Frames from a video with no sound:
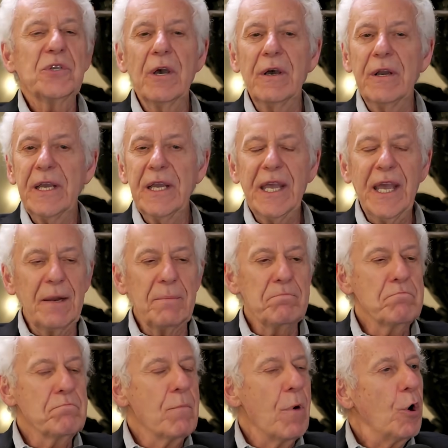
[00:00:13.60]
going to get
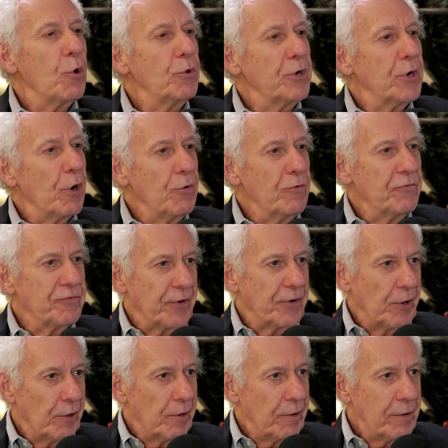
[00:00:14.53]
mowed
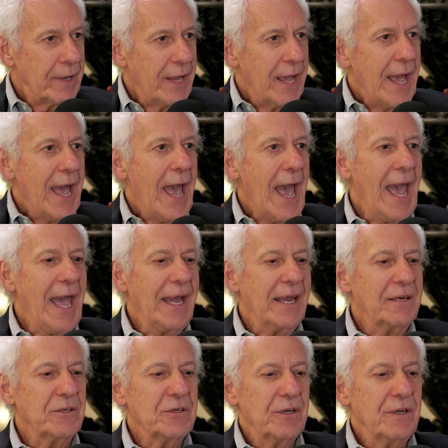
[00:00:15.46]
over
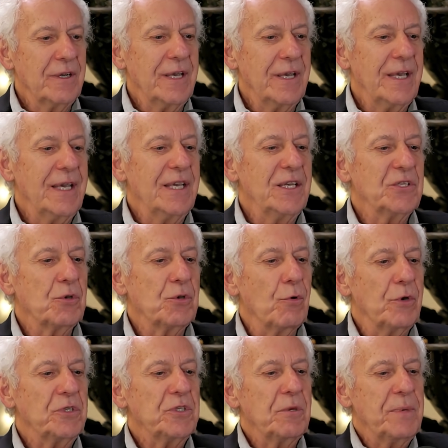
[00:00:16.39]
and is
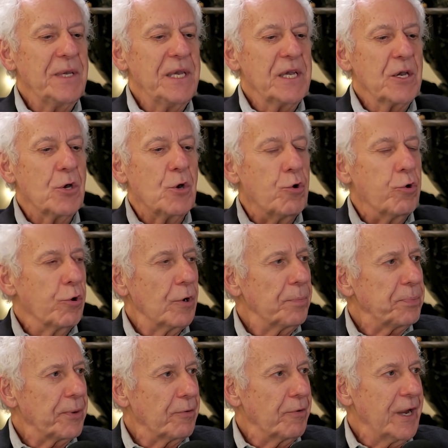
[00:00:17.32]
going to be
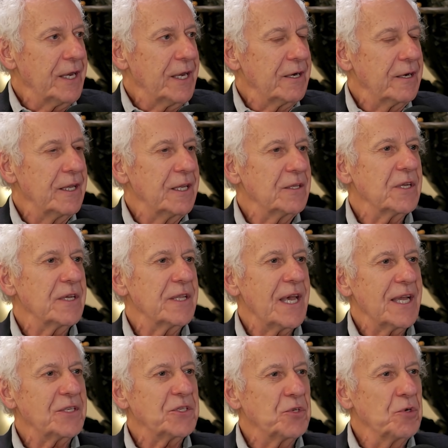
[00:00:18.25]
incorporated into
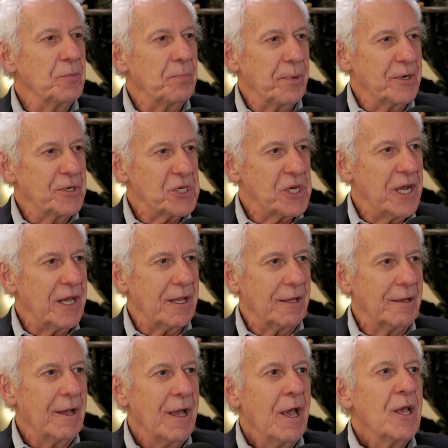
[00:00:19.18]
that and super, so shell.
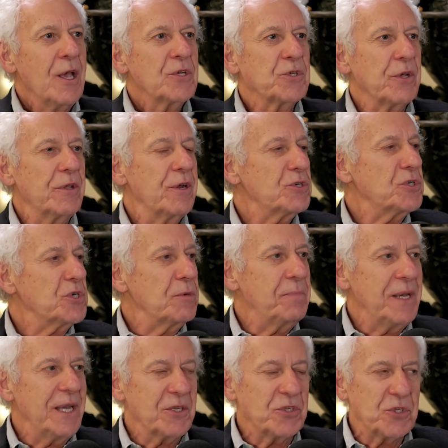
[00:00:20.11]
shell. So there
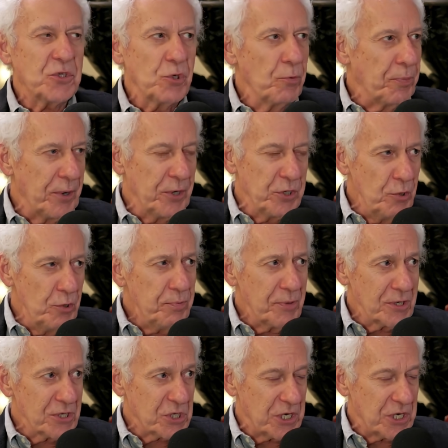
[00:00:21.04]
should be a super
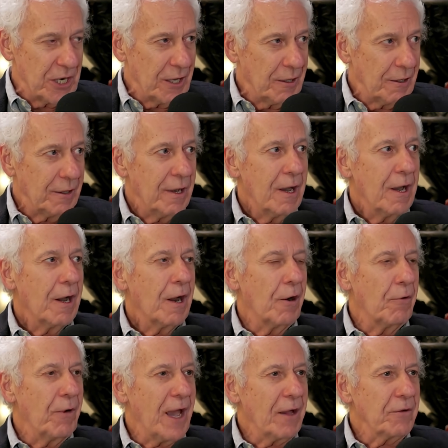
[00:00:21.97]
duper shell
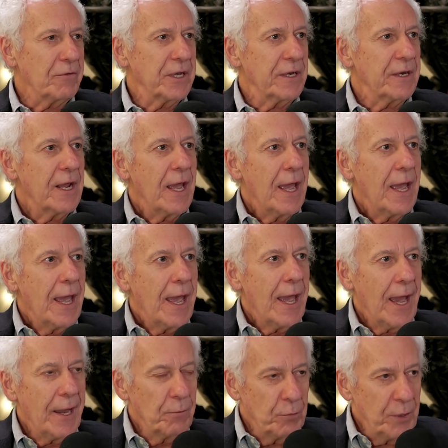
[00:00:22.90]
nah. around it,
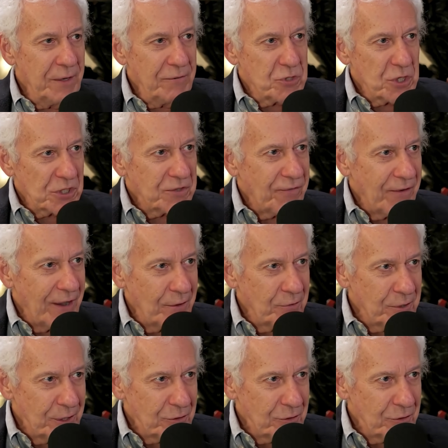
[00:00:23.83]
and we've just found